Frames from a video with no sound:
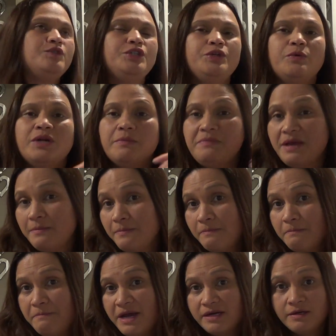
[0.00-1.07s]
Do you want to be a
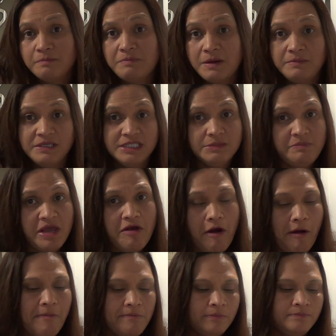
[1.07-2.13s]
better public
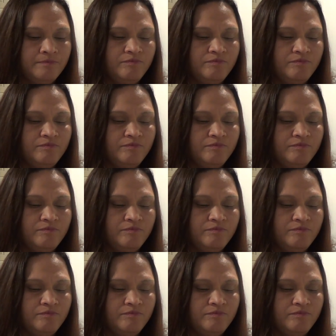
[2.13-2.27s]
speaker?